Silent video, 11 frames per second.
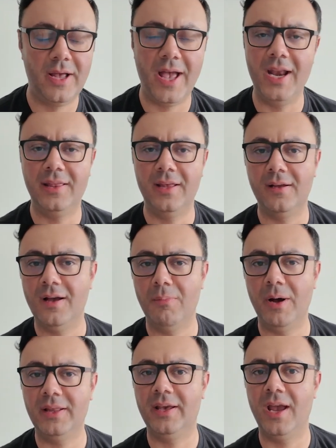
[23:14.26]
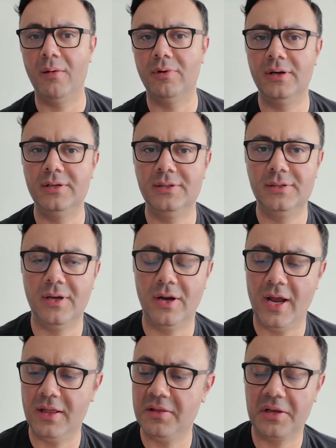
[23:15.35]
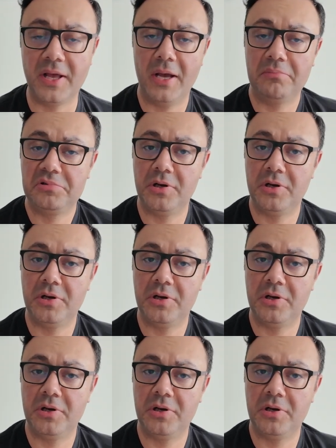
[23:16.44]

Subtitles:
anything about the cameras or anything like that.